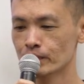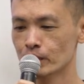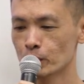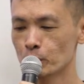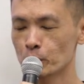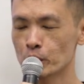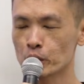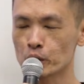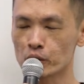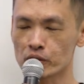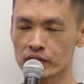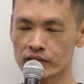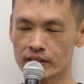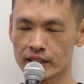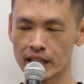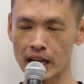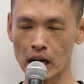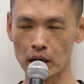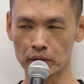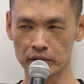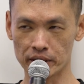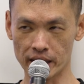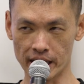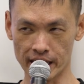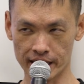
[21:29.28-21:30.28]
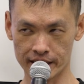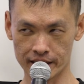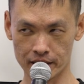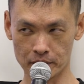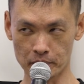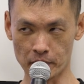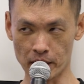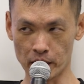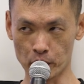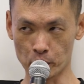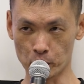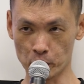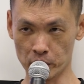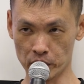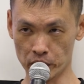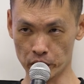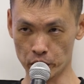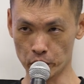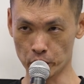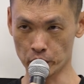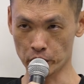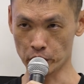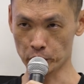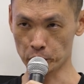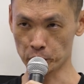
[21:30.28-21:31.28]
We could sit out naked by the
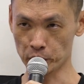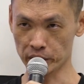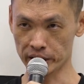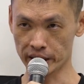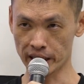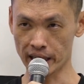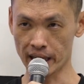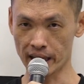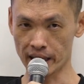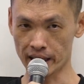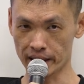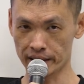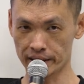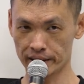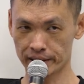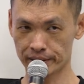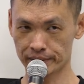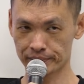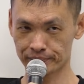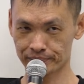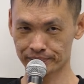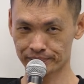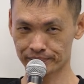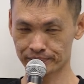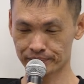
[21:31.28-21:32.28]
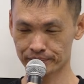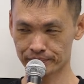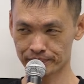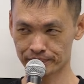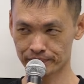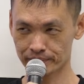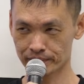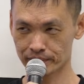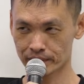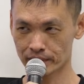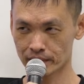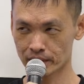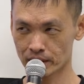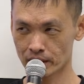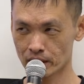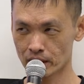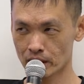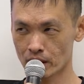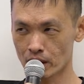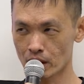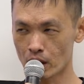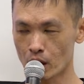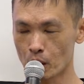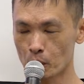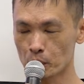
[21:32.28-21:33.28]
window if we dared.
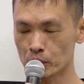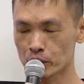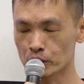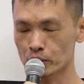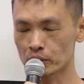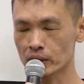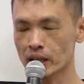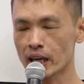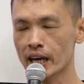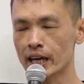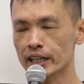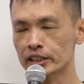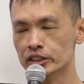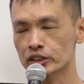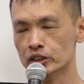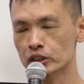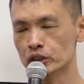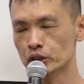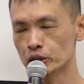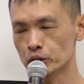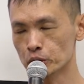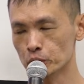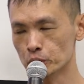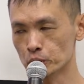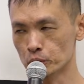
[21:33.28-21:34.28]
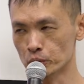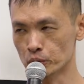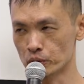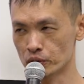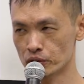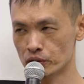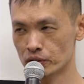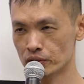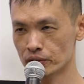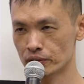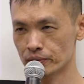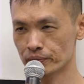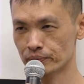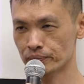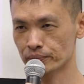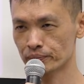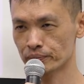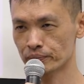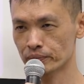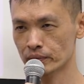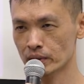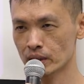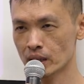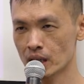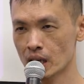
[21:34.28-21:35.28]
Or we could catch the news.
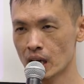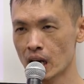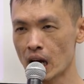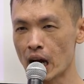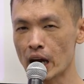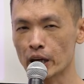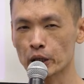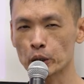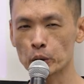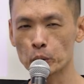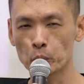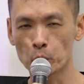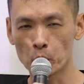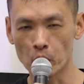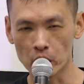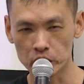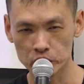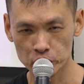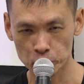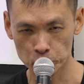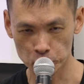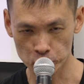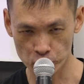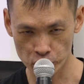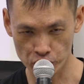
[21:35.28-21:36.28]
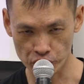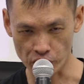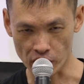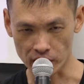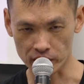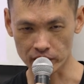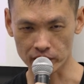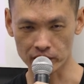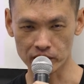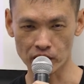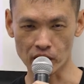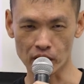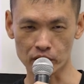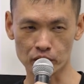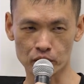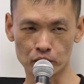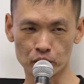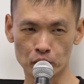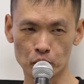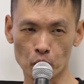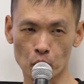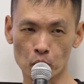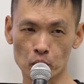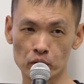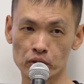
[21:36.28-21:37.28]
I could watch you struggle not to
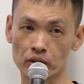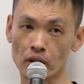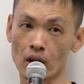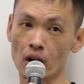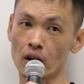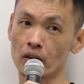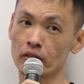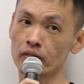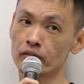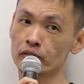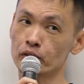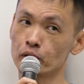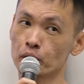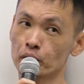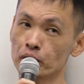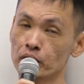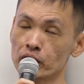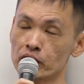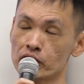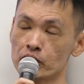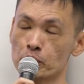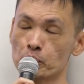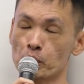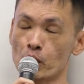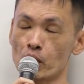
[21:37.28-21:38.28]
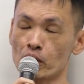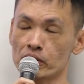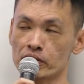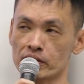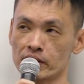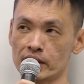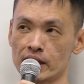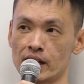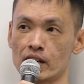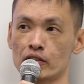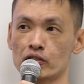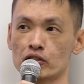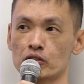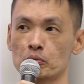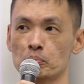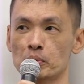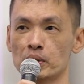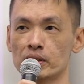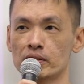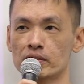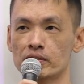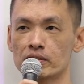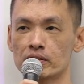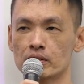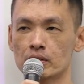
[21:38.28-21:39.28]
doze off during the sports
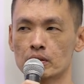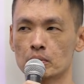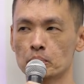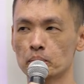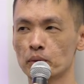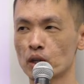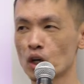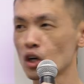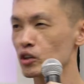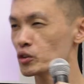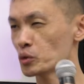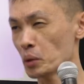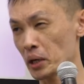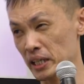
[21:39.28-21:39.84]
announcements because